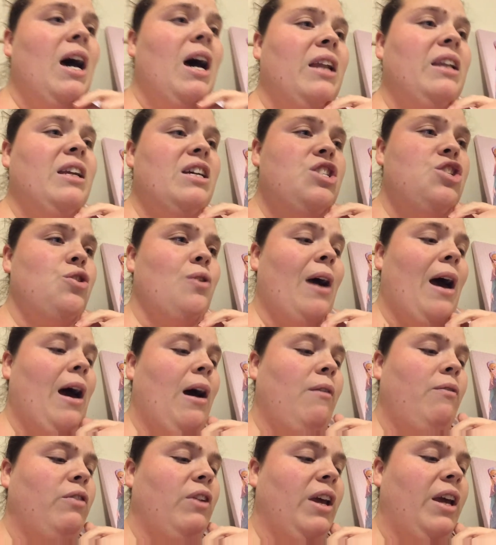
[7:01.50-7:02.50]
unless you
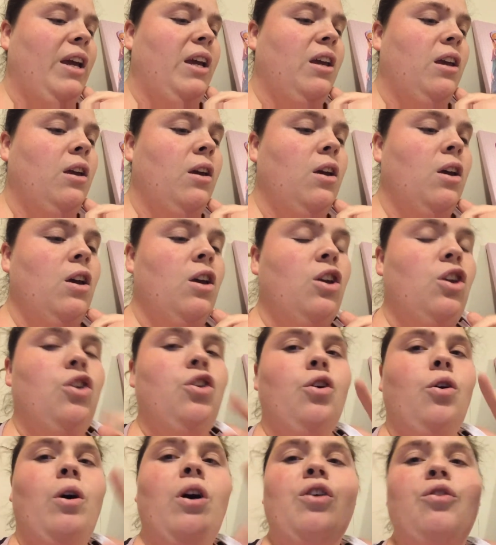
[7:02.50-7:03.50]
have like,
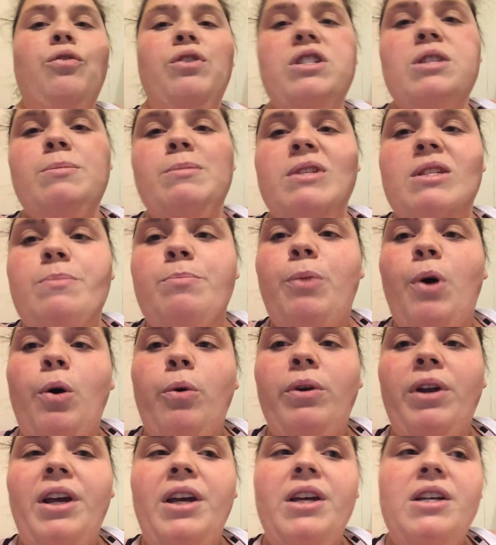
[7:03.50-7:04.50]
a Christmas
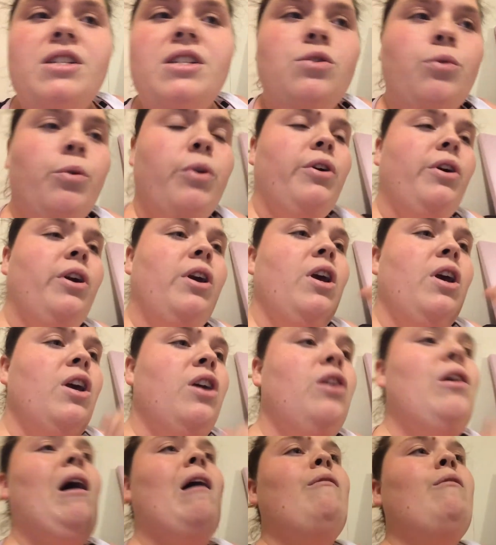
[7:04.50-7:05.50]
bonus or
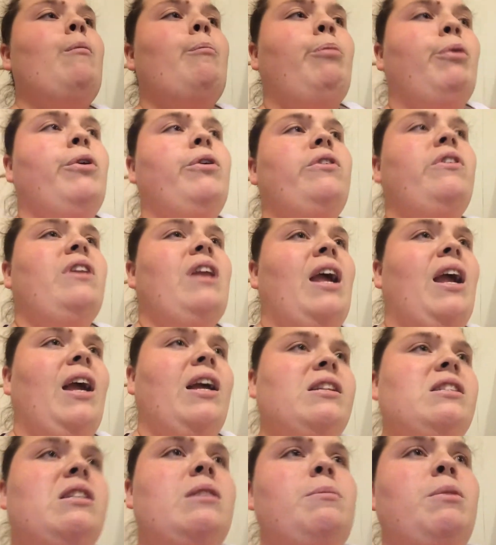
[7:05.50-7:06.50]
you have a birthday
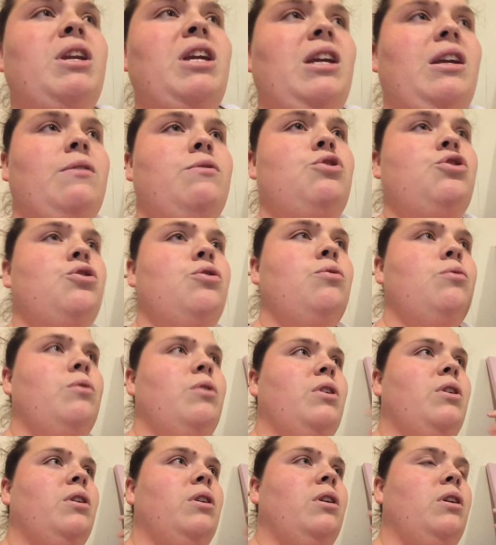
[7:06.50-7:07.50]
and somebody gives you
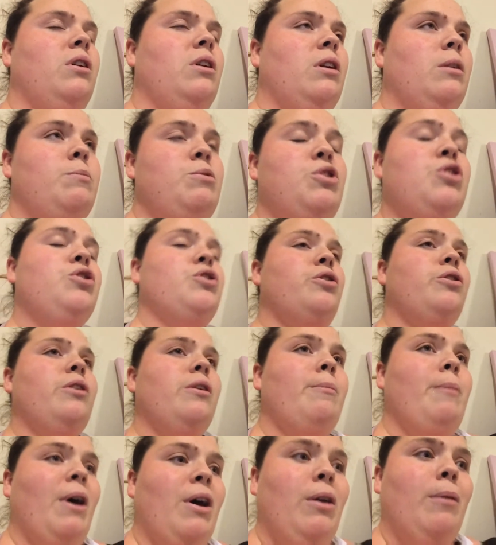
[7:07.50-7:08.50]
an
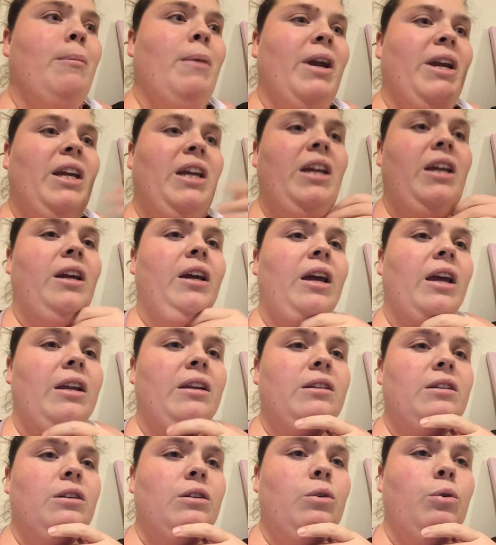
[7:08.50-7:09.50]
absurd amount of money
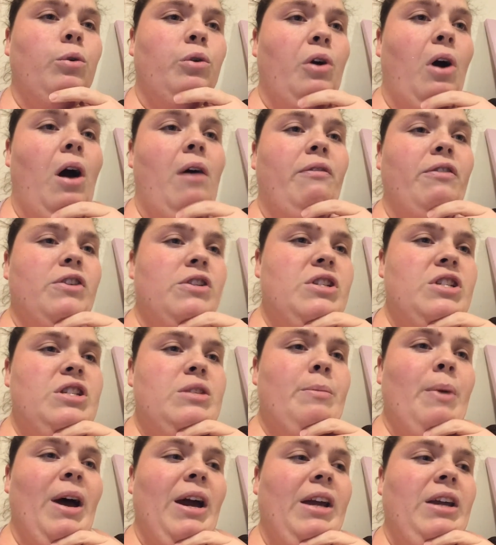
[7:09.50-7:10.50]
and or offers
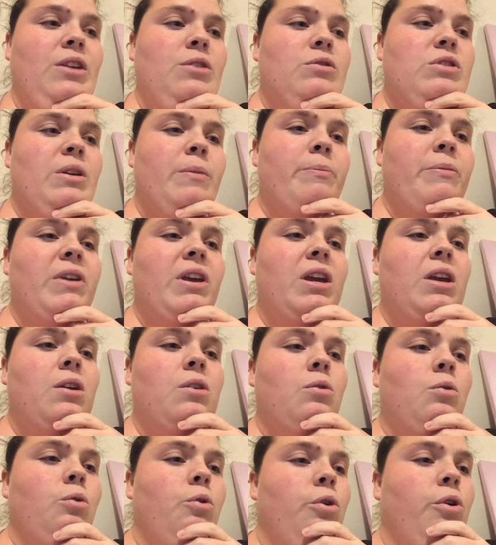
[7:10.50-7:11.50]
to buy you
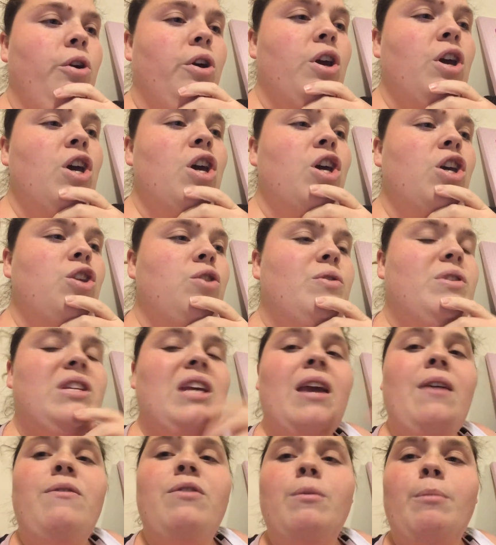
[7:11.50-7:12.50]
something, or you
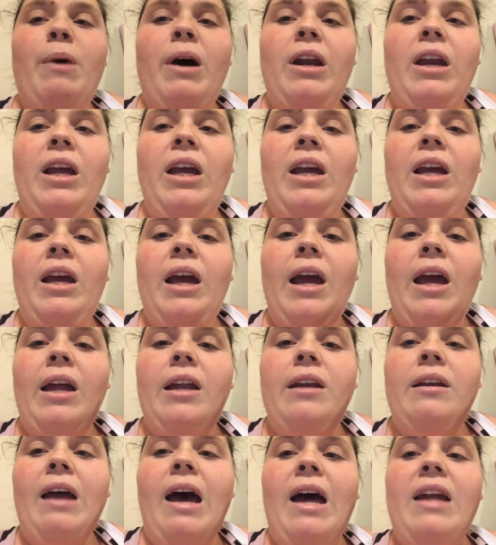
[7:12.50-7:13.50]
save the money
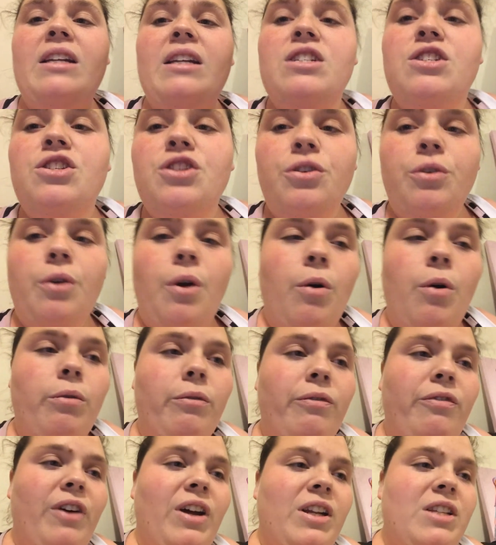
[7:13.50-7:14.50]
and add it to your
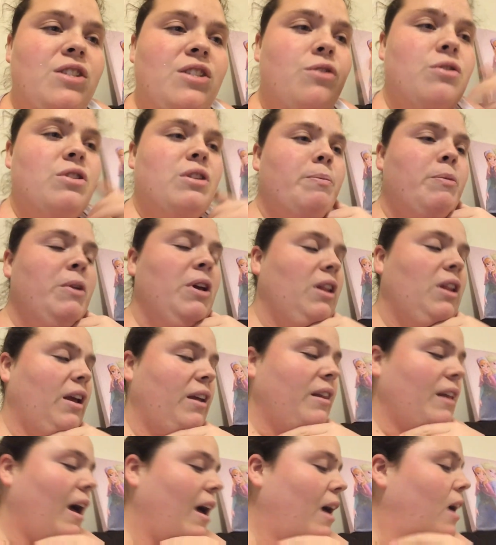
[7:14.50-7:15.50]
own funds or something
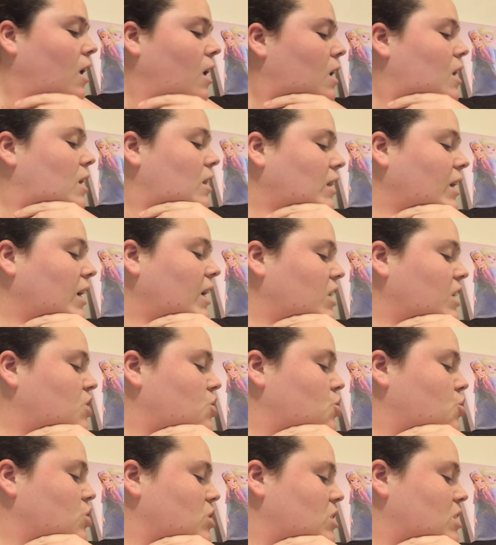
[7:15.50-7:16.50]
like that. Like,
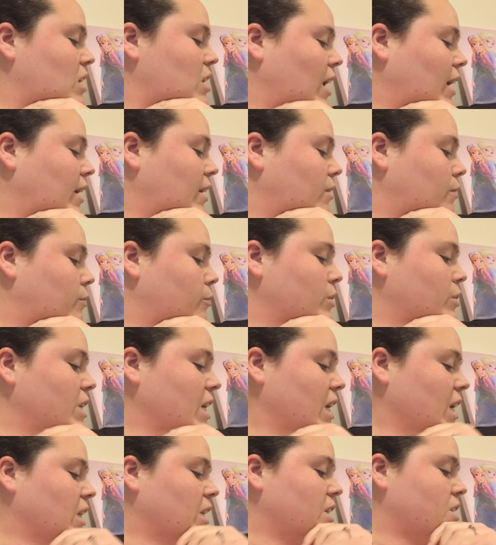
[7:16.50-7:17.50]
it's just kind of
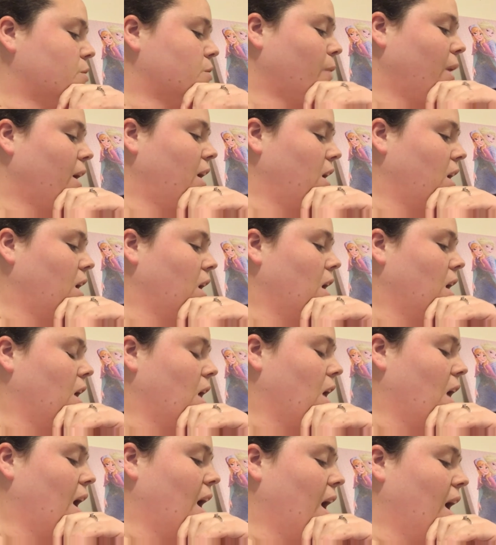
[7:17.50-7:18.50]
ridiculous, right?
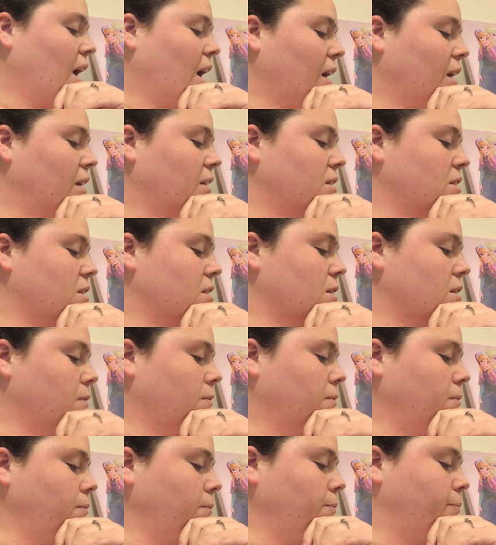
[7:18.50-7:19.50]
And
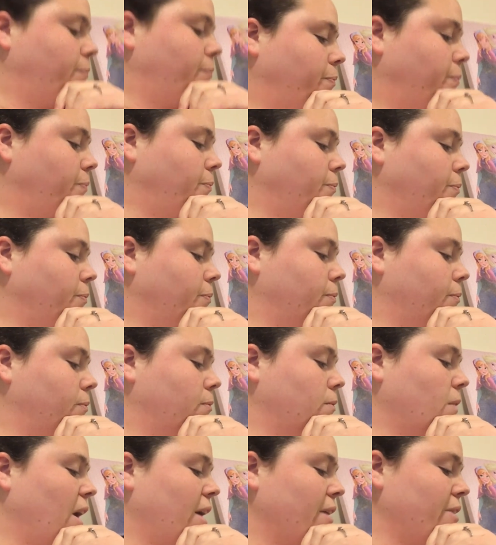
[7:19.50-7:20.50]

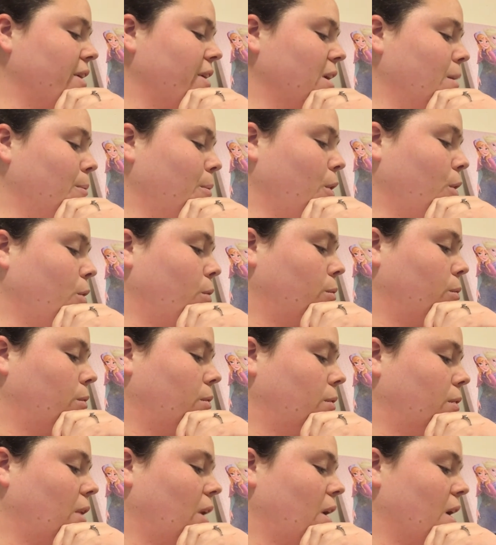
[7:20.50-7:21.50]
I think about,
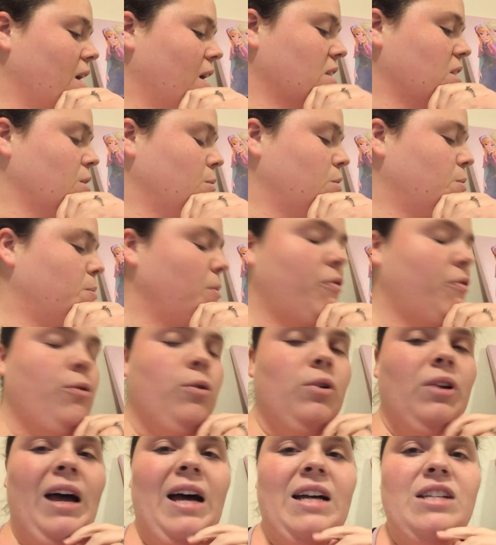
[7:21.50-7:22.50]
I guess it was
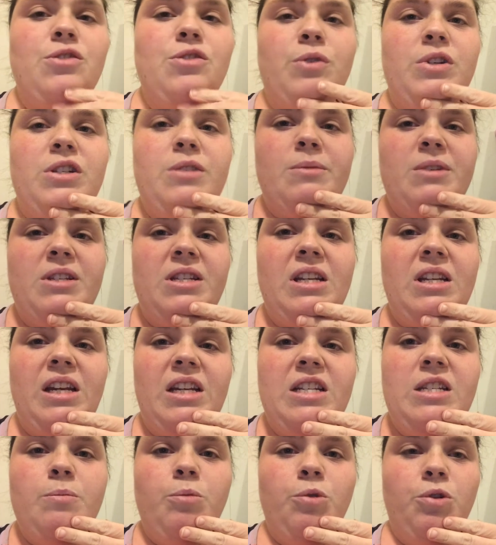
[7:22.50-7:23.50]
before last Christmas that
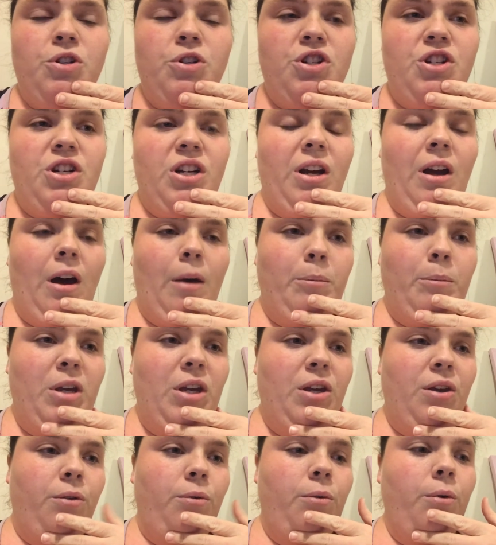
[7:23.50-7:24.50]
I splurged and got
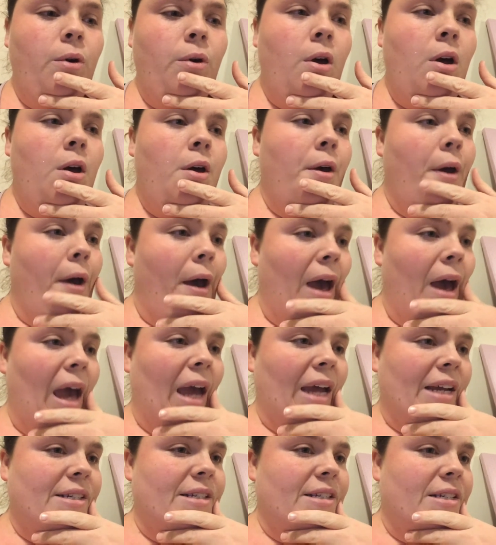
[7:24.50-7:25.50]
Miku.
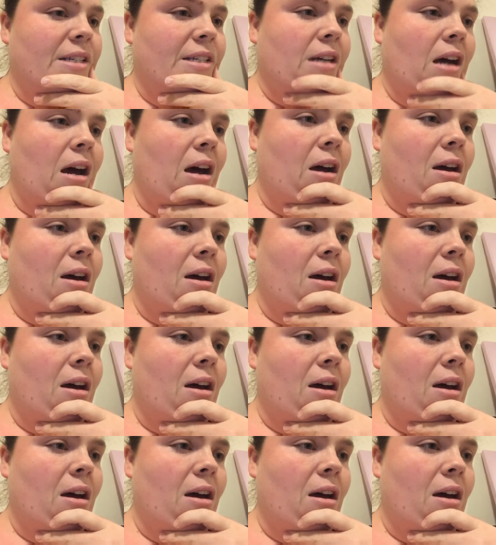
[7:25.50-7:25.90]
And